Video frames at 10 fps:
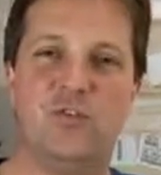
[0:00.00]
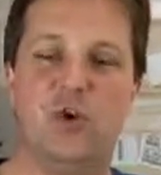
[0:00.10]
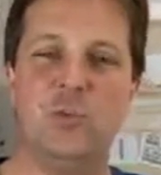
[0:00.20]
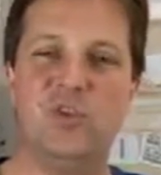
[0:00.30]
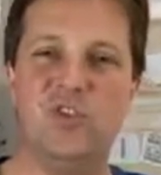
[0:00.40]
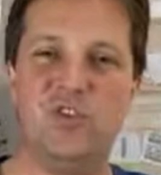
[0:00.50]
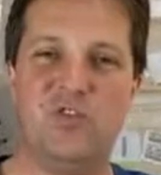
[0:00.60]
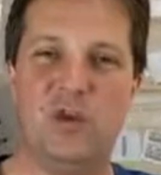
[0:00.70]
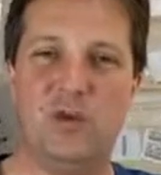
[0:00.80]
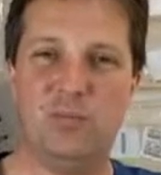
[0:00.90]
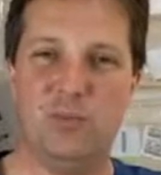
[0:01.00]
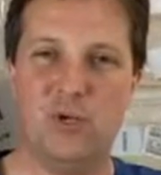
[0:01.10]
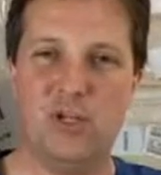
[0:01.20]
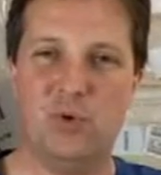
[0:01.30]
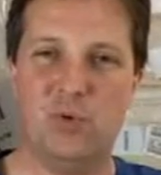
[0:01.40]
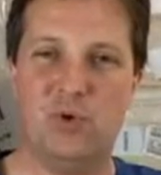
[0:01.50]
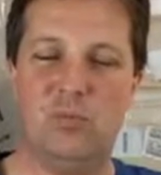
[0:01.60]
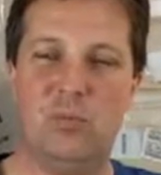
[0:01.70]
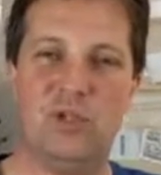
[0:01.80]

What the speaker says: foam is it's very breathable